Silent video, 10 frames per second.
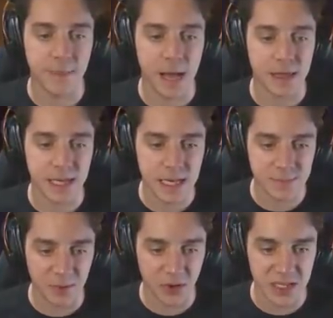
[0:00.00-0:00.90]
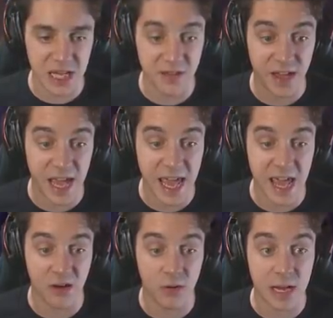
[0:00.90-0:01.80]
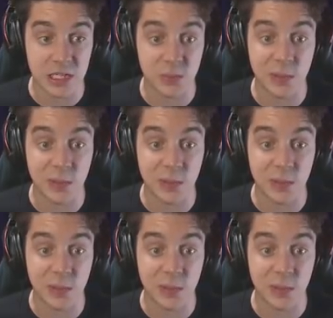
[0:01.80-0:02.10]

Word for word: about these boys over here or else